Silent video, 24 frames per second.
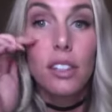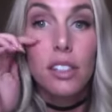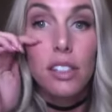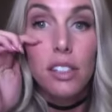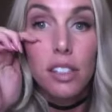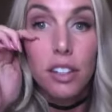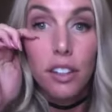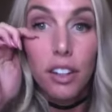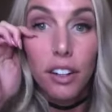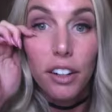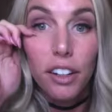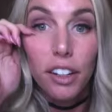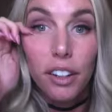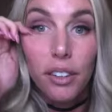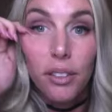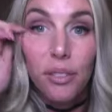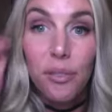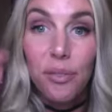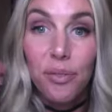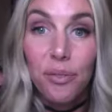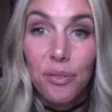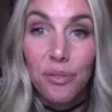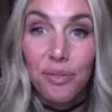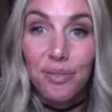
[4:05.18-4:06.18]
So there you
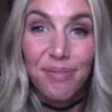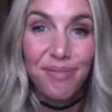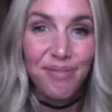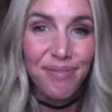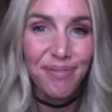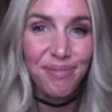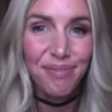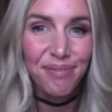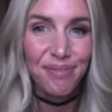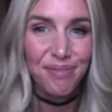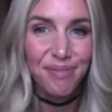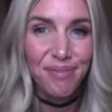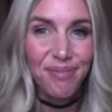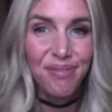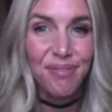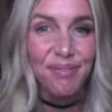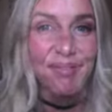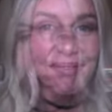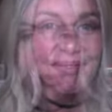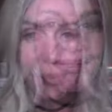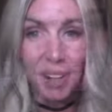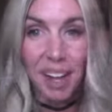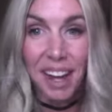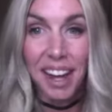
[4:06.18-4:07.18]
go.
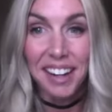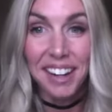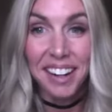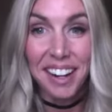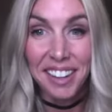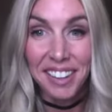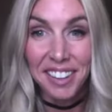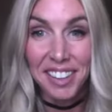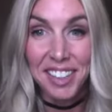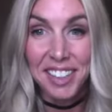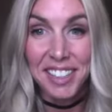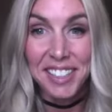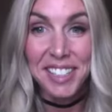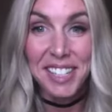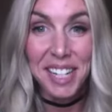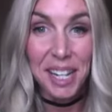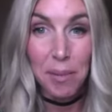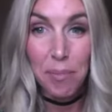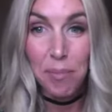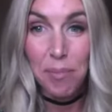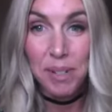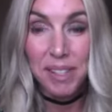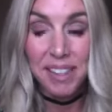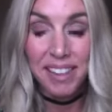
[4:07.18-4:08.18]
Another
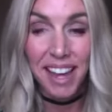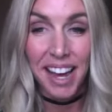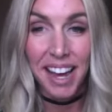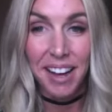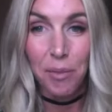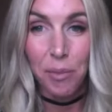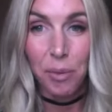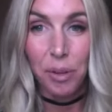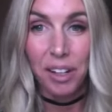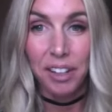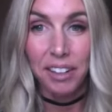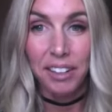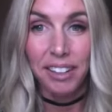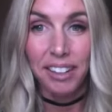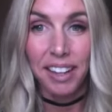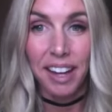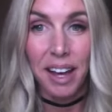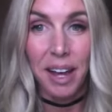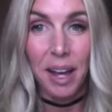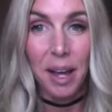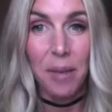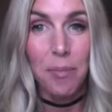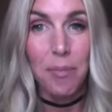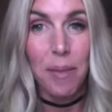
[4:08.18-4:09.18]
tip that will
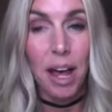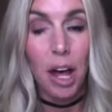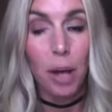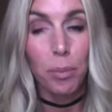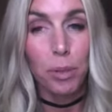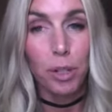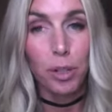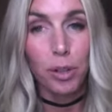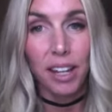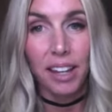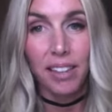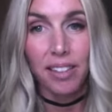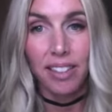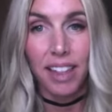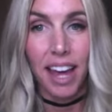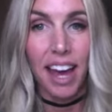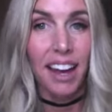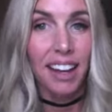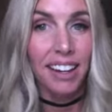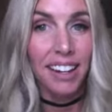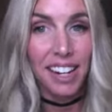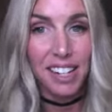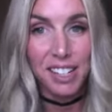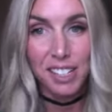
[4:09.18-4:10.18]
help you get
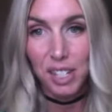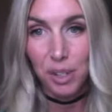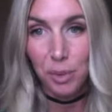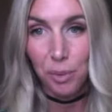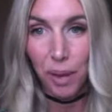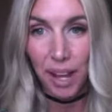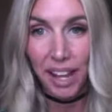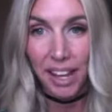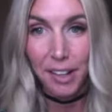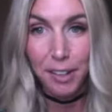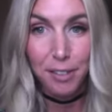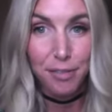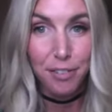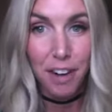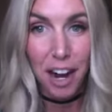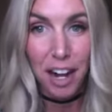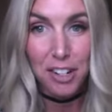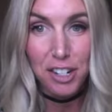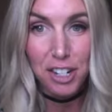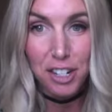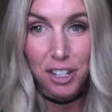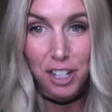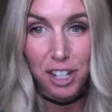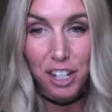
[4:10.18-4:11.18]
that nice awake,
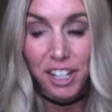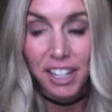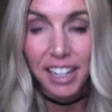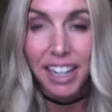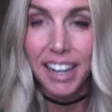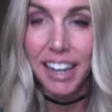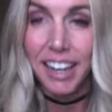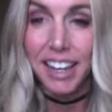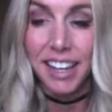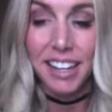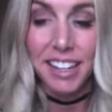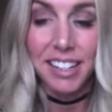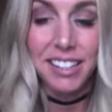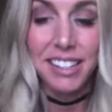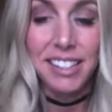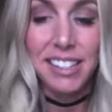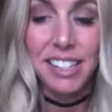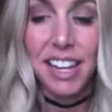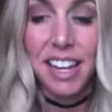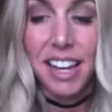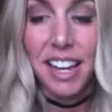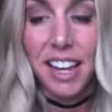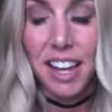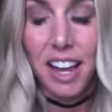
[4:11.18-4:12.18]
fresh look is
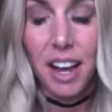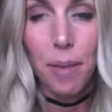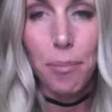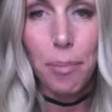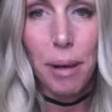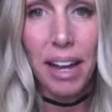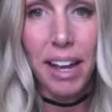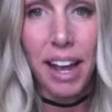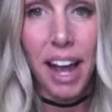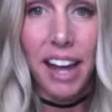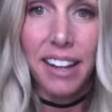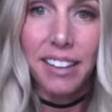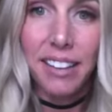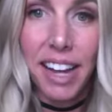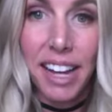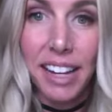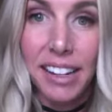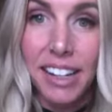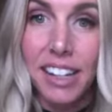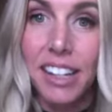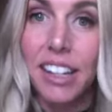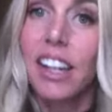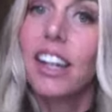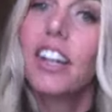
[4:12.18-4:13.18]
by
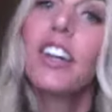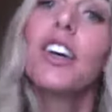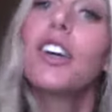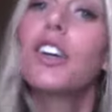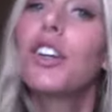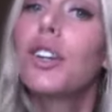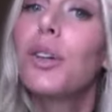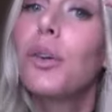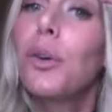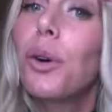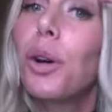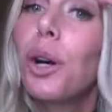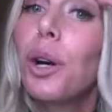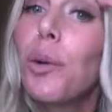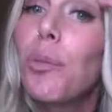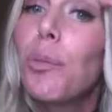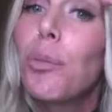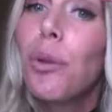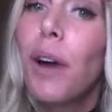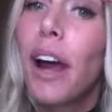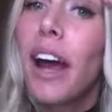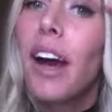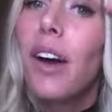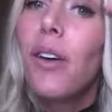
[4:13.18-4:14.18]
highlighting your
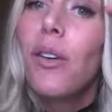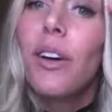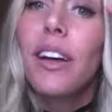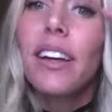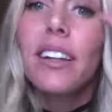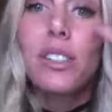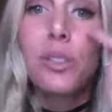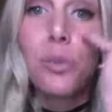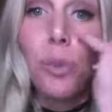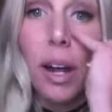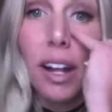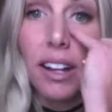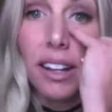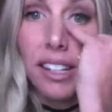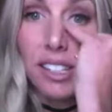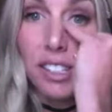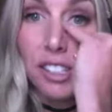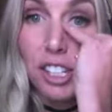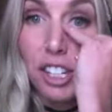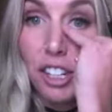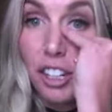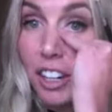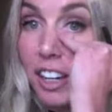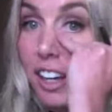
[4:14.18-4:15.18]
brow as well
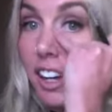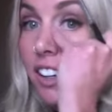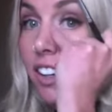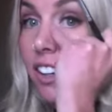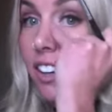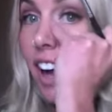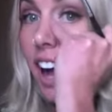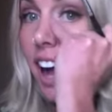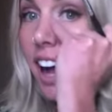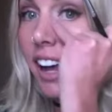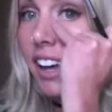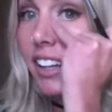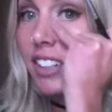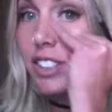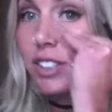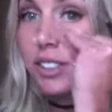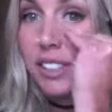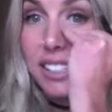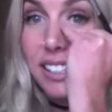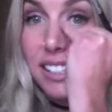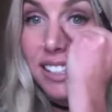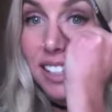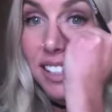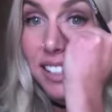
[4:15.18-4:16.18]
as your inner eyes. You
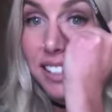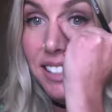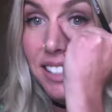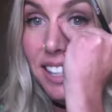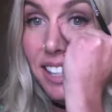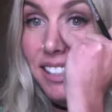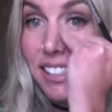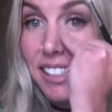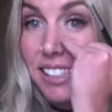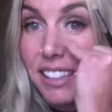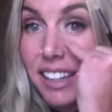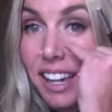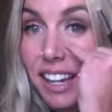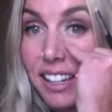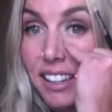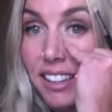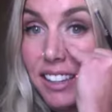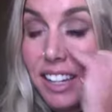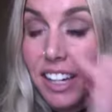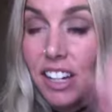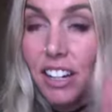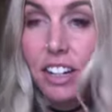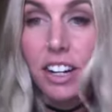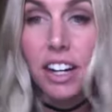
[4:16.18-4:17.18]
can see it's nice and light in
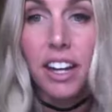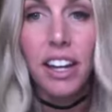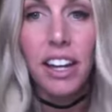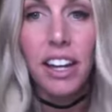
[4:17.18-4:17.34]
there.